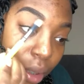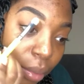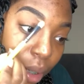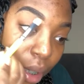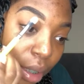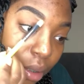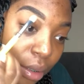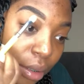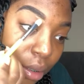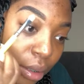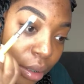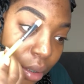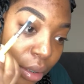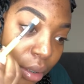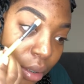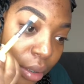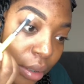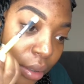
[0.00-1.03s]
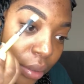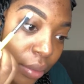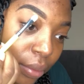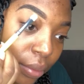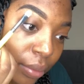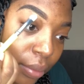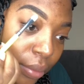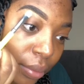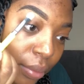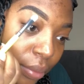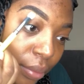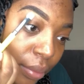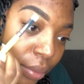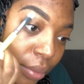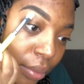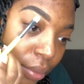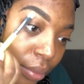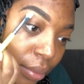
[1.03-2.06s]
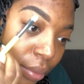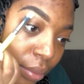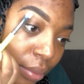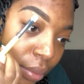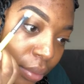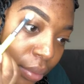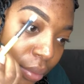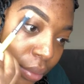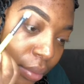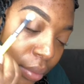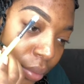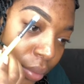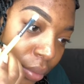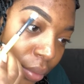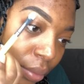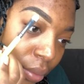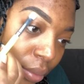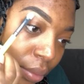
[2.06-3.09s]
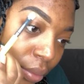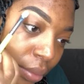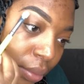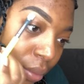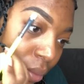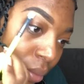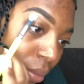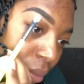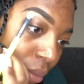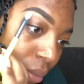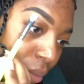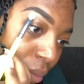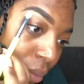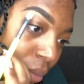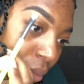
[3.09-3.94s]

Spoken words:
(no one is talking)